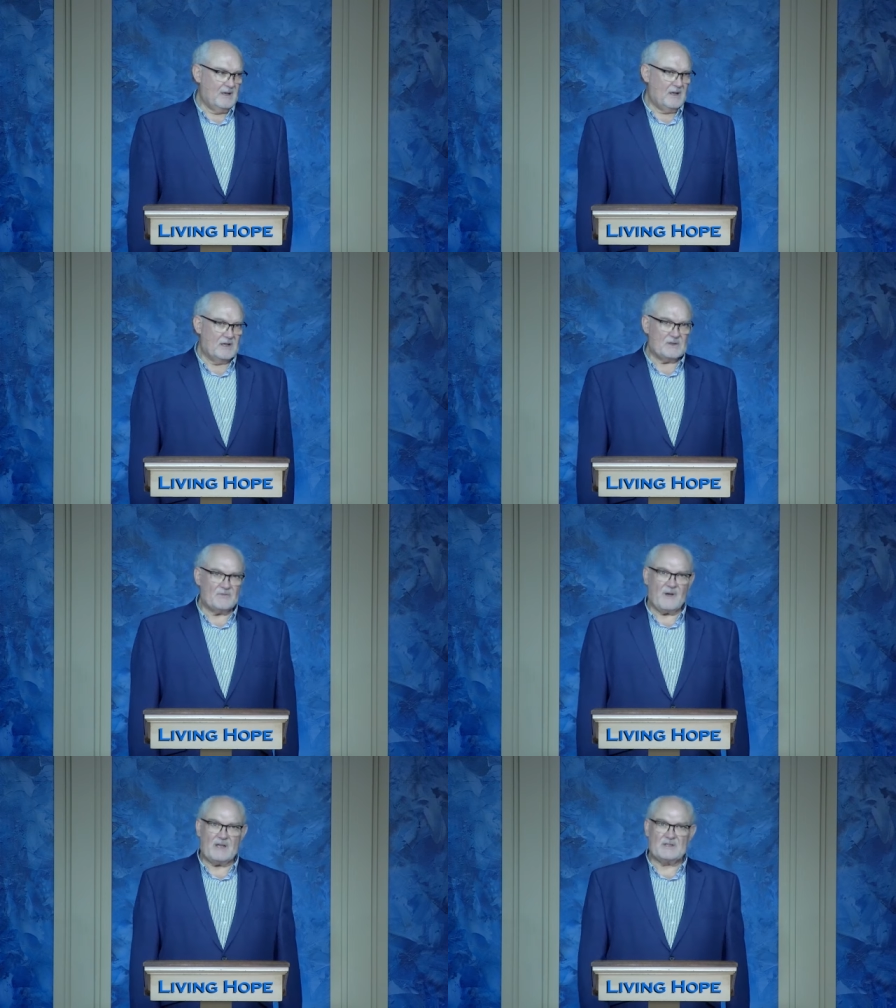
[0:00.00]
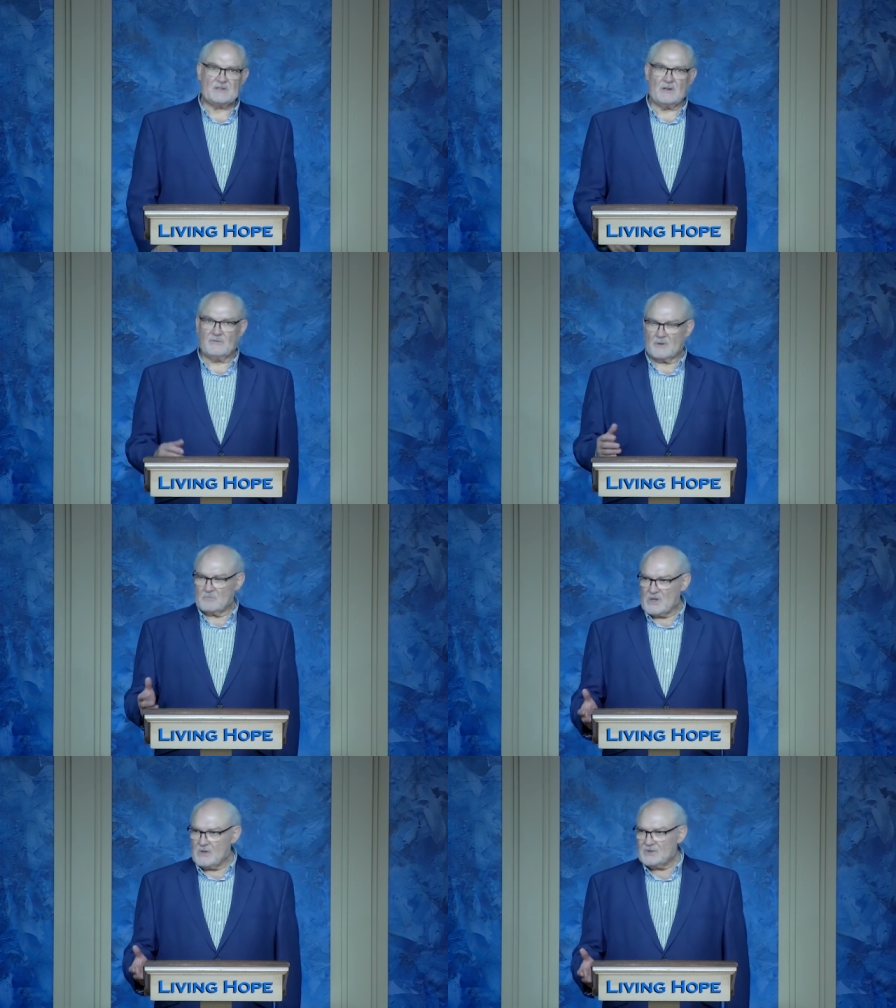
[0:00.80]
In the face of
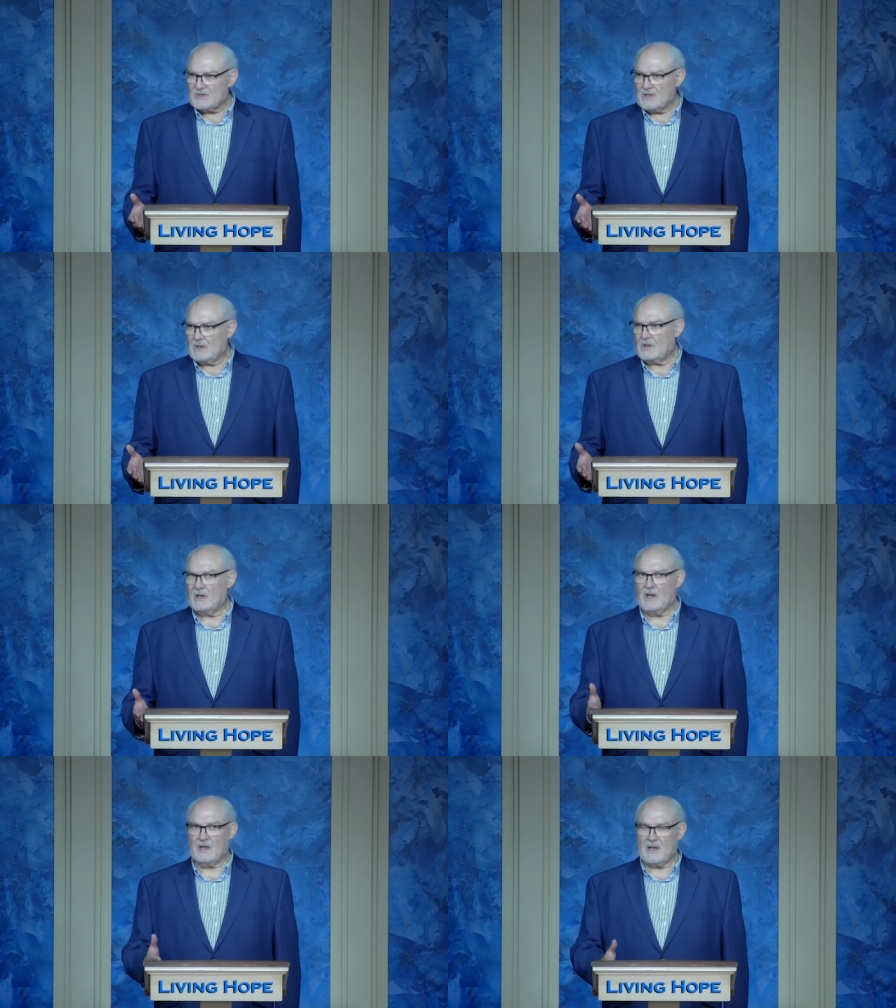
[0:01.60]
abuse and